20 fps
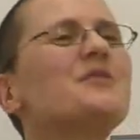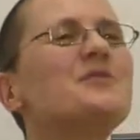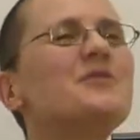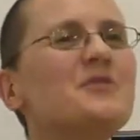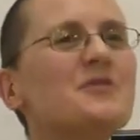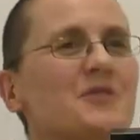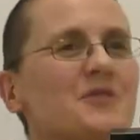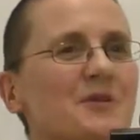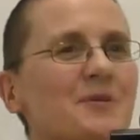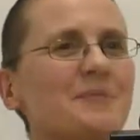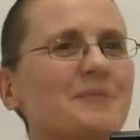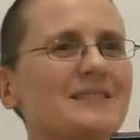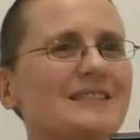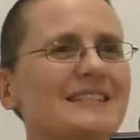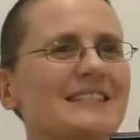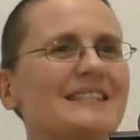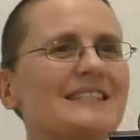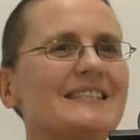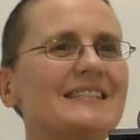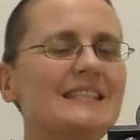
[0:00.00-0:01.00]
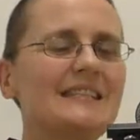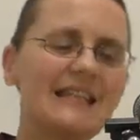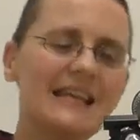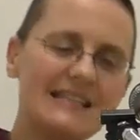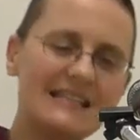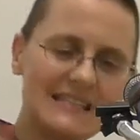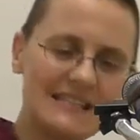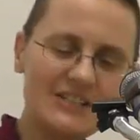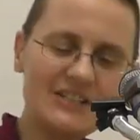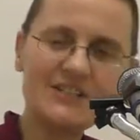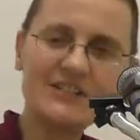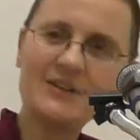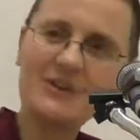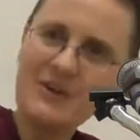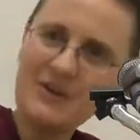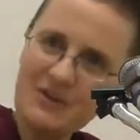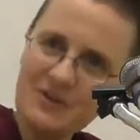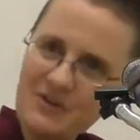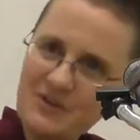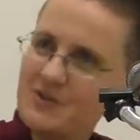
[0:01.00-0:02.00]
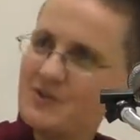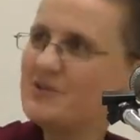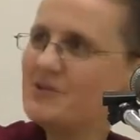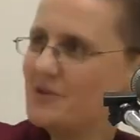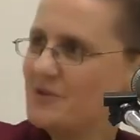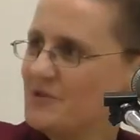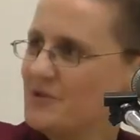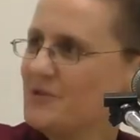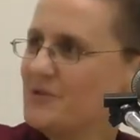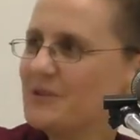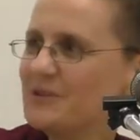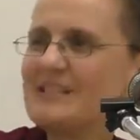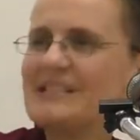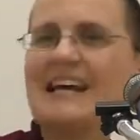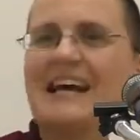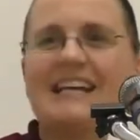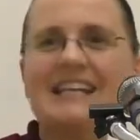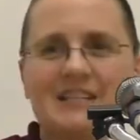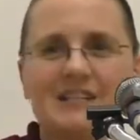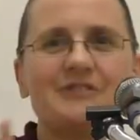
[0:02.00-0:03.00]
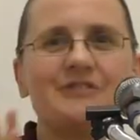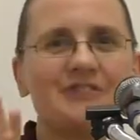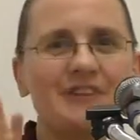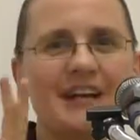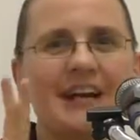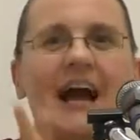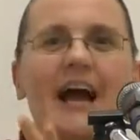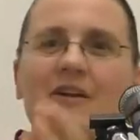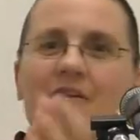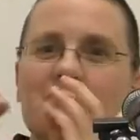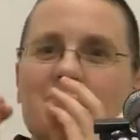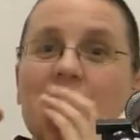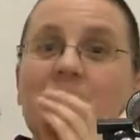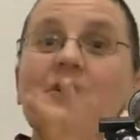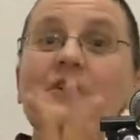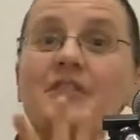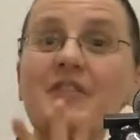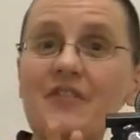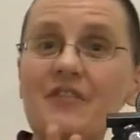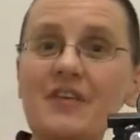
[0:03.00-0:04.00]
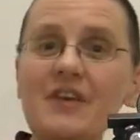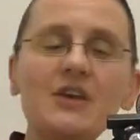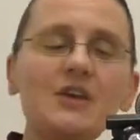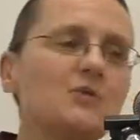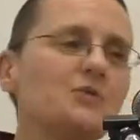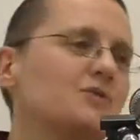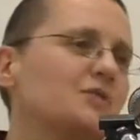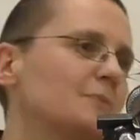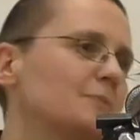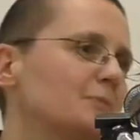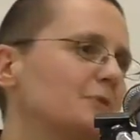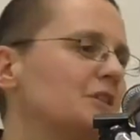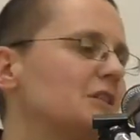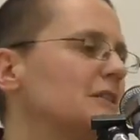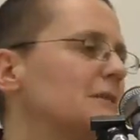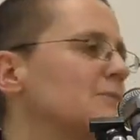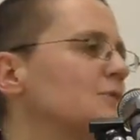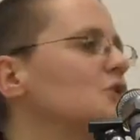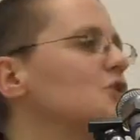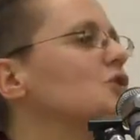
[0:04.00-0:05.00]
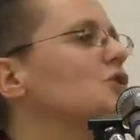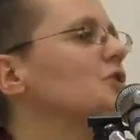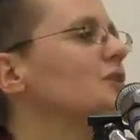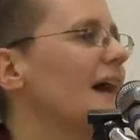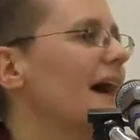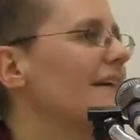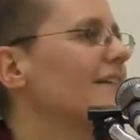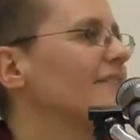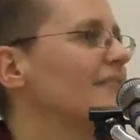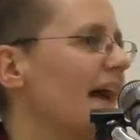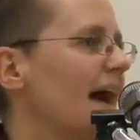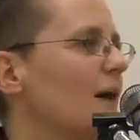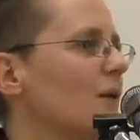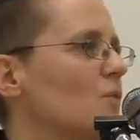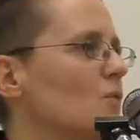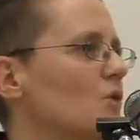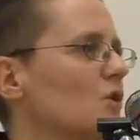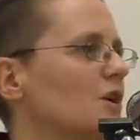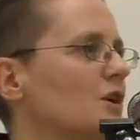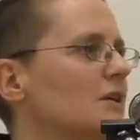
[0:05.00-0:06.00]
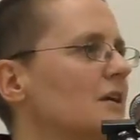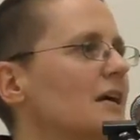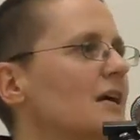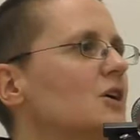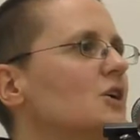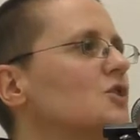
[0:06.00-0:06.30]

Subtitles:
Neuroplasticity, that's the neuroscientific kind of word that they use. In Buddhism, you don't have that word.